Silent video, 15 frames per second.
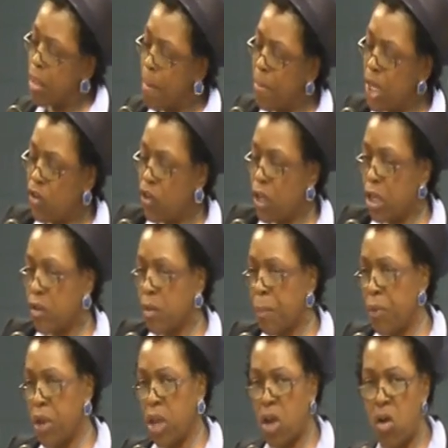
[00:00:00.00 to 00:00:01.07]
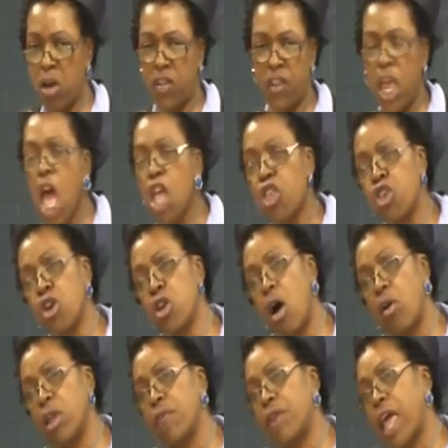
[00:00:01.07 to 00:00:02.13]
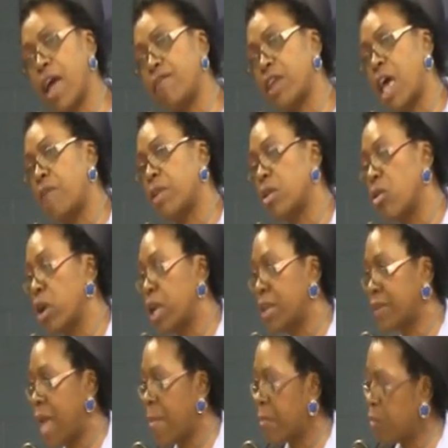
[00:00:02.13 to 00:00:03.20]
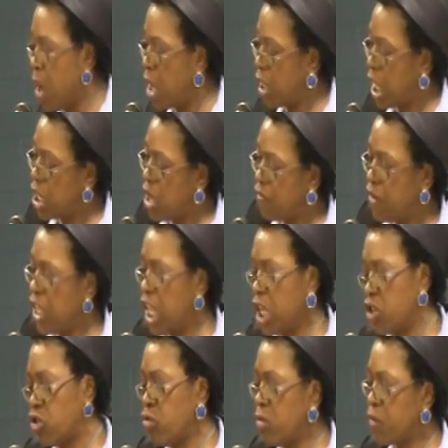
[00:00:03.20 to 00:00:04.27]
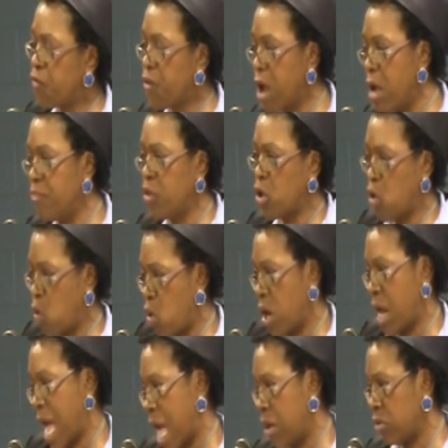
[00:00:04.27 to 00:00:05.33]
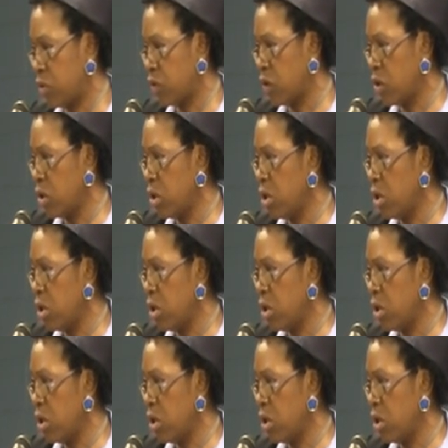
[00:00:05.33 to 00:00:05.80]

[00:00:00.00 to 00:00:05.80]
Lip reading: The Michigan Supreme Court said you don't even have to have a lawyer that's got money enough to get to and from the courthouse.